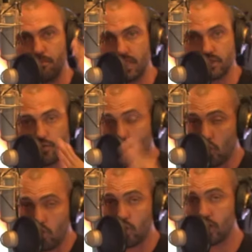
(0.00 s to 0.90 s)
bets
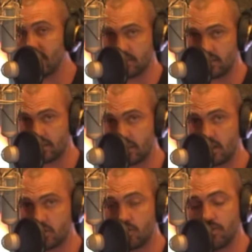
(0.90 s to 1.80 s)
for or against the
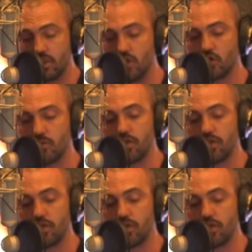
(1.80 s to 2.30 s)
stock should be long term.